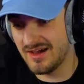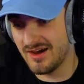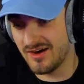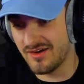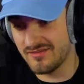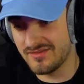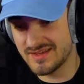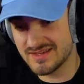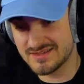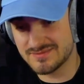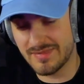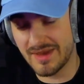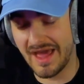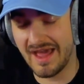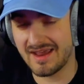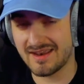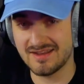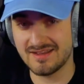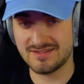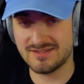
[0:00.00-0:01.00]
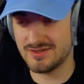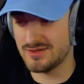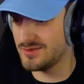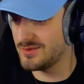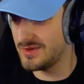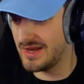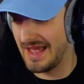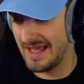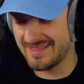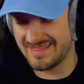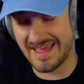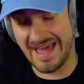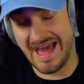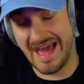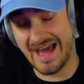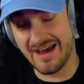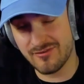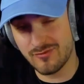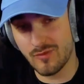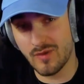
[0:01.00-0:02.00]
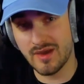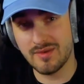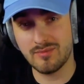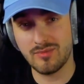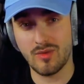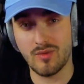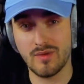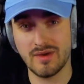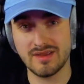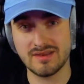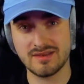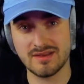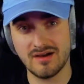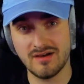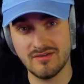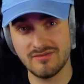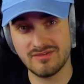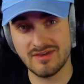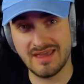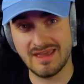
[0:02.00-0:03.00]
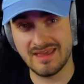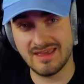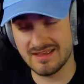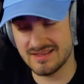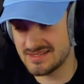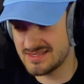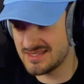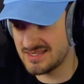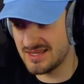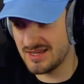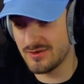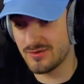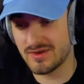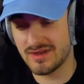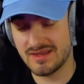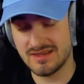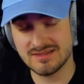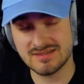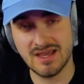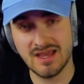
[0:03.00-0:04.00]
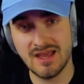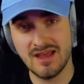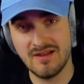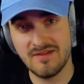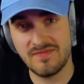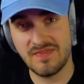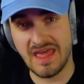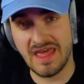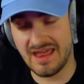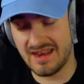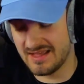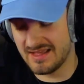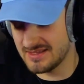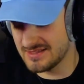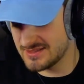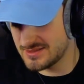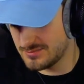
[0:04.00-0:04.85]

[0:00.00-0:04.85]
of this magnitude at the halfway point of a series that has